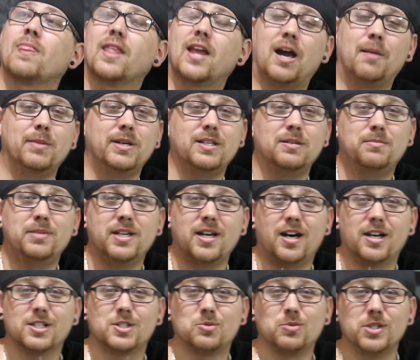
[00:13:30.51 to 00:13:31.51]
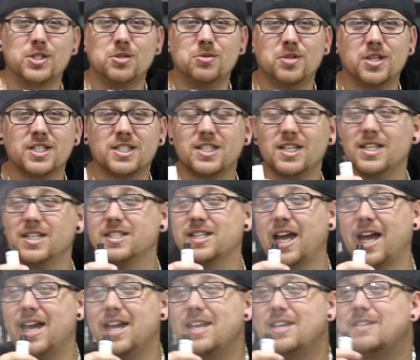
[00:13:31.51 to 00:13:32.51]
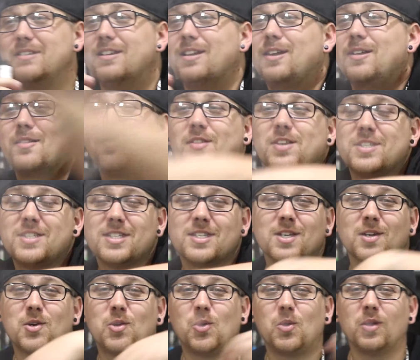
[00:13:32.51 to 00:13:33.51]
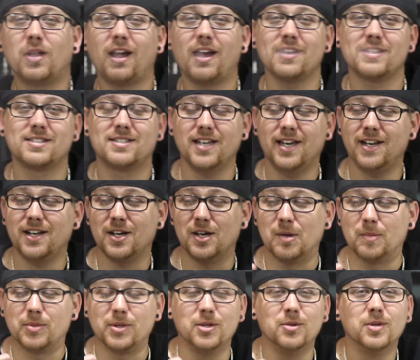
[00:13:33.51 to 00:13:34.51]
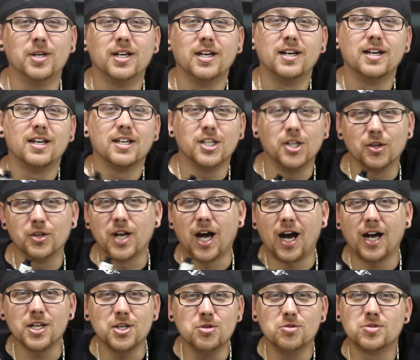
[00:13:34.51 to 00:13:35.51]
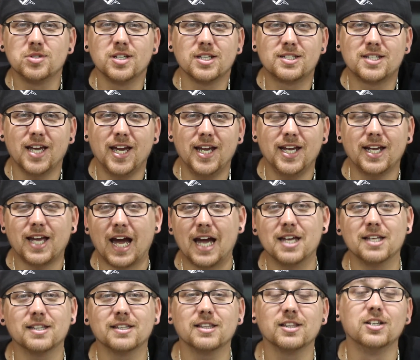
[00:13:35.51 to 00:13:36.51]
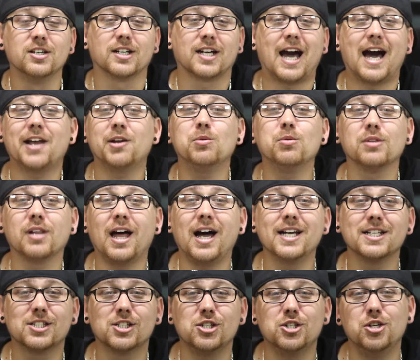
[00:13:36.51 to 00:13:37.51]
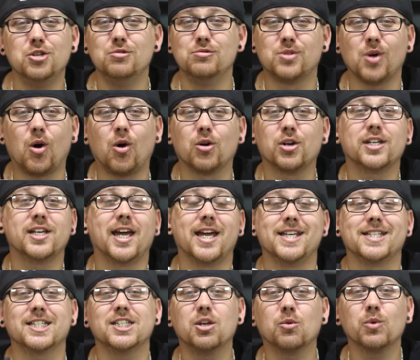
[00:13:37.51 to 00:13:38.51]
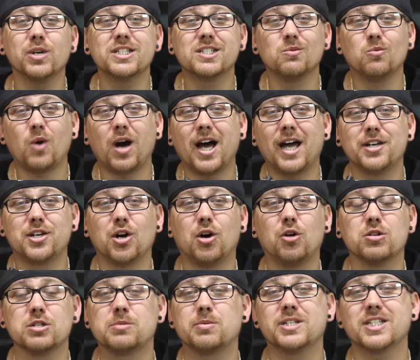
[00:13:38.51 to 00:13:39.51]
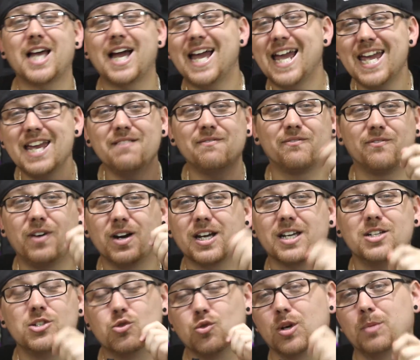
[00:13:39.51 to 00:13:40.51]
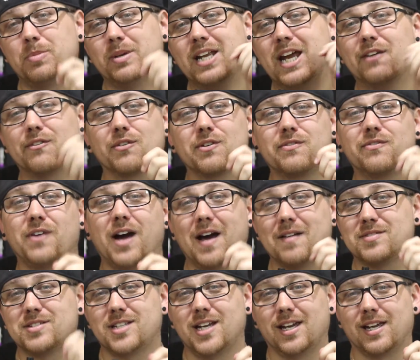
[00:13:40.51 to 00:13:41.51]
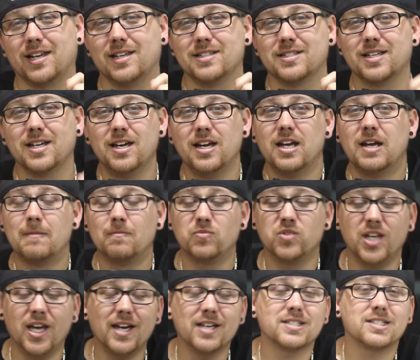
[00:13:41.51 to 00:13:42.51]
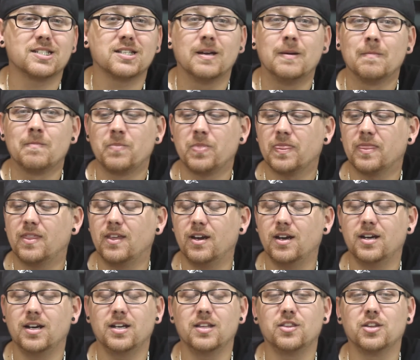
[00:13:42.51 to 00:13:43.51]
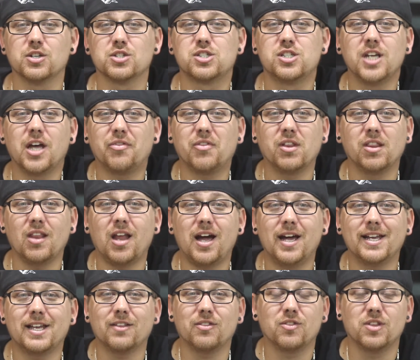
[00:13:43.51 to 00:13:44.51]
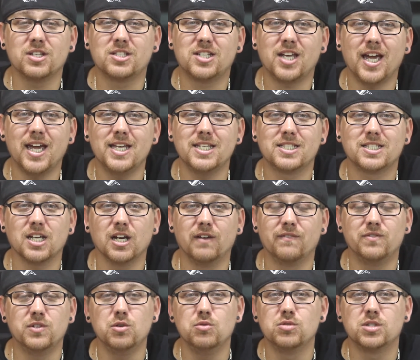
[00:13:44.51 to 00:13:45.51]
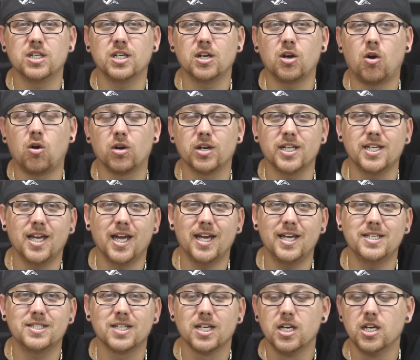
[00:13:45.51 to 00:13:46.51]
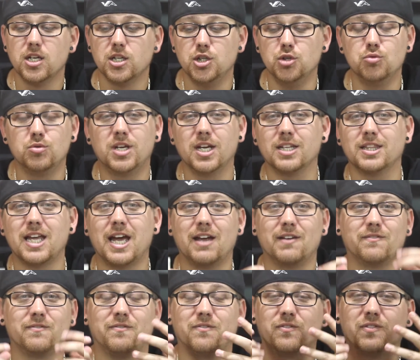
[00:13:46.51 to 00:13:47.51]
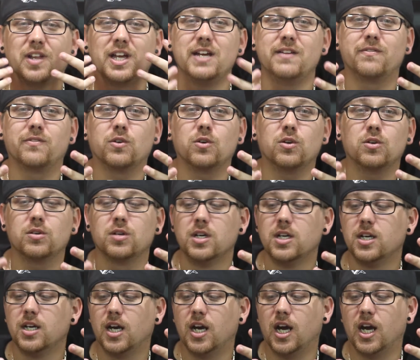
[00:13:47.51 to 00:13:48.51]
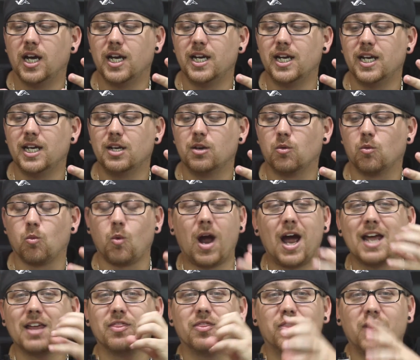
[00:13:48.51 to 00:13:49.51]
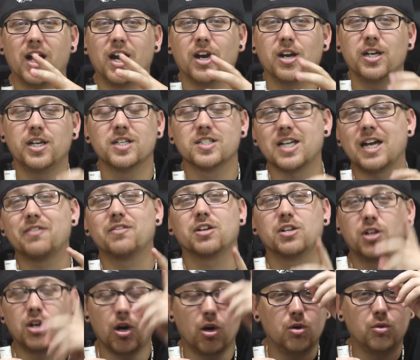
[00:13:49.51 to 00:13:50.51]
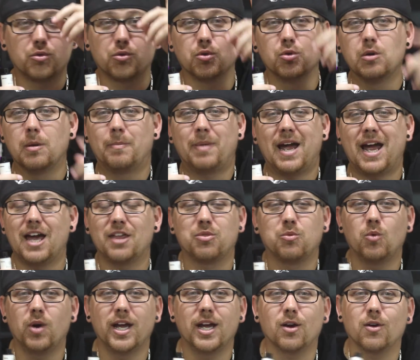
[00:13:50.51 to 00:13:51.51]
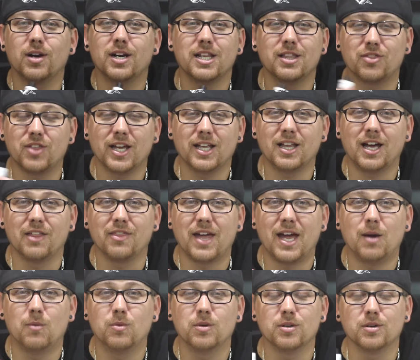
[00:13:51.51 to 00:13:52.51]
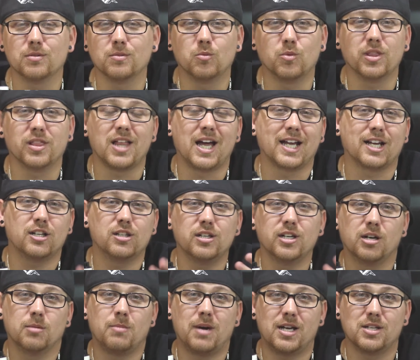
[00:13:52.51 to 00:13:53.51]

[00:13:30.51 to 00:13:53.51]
I mean, to be honest with you, this is a this is a cool ass setup. You you're not using a tank. I, look, I don't like to use RDAs, and the reason why I don't is because I hate fucking dripping every five seconds. Yes, the there's nothing like the taste of using RDAs. You get that flavor uh, right there. It doesn't have to go through a pathway or anything like that. With, with like clear